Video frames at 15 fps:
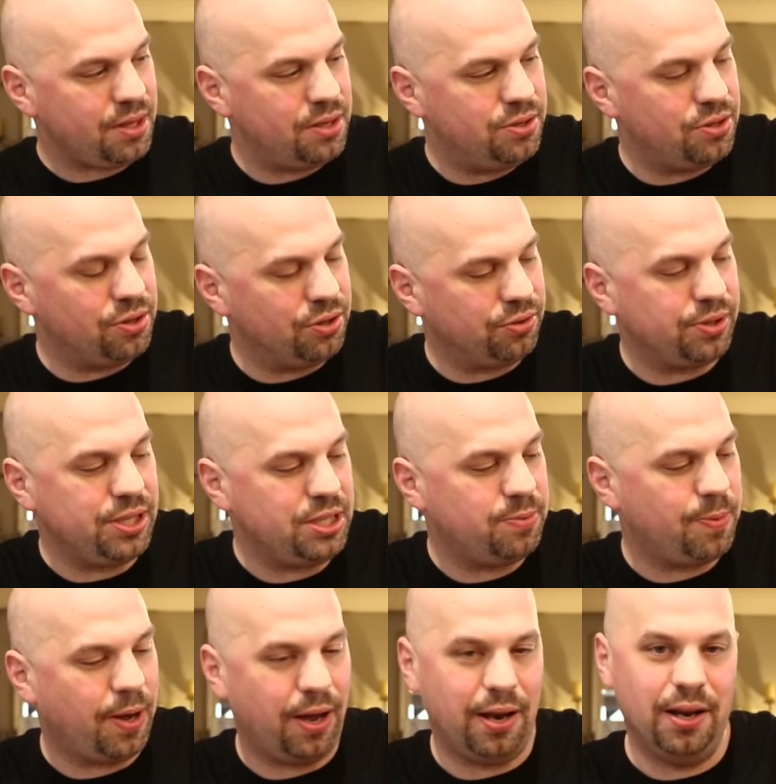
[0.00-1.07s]
So the green
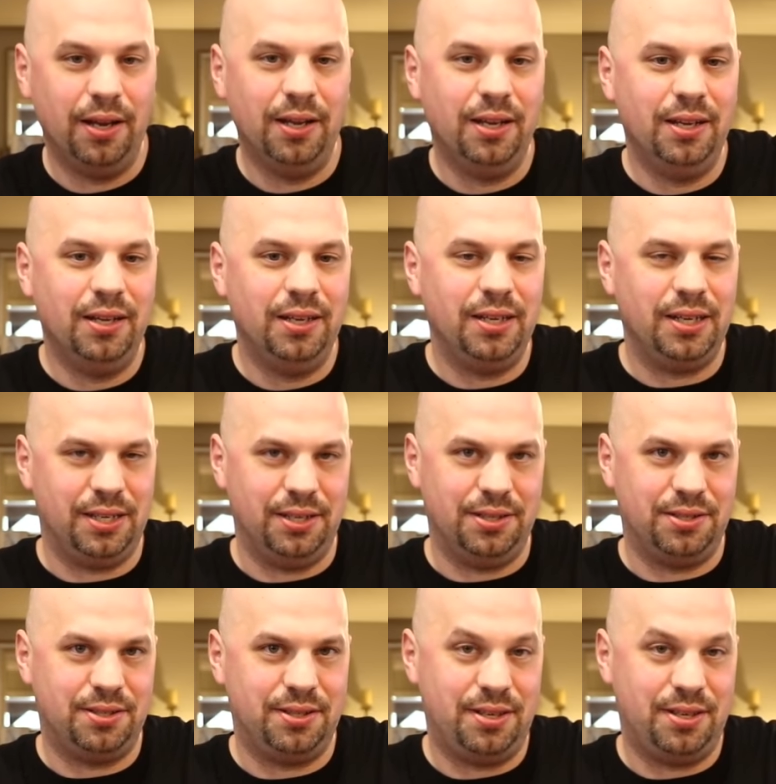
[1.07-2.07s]
spot is